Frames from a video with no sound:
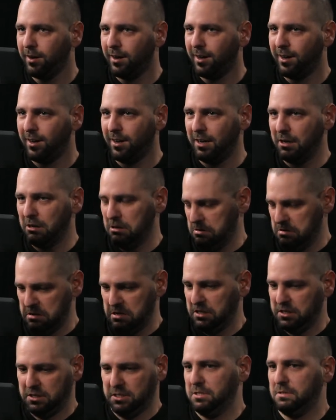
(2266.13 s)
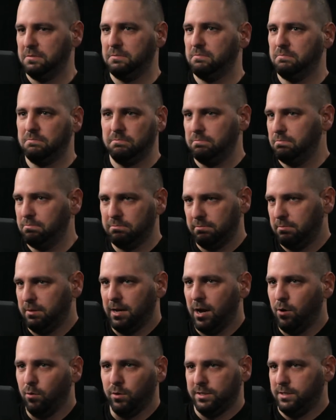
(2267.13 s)
Uh, it's
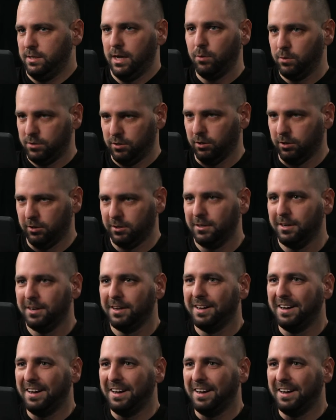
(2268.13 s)
I was I was hooked.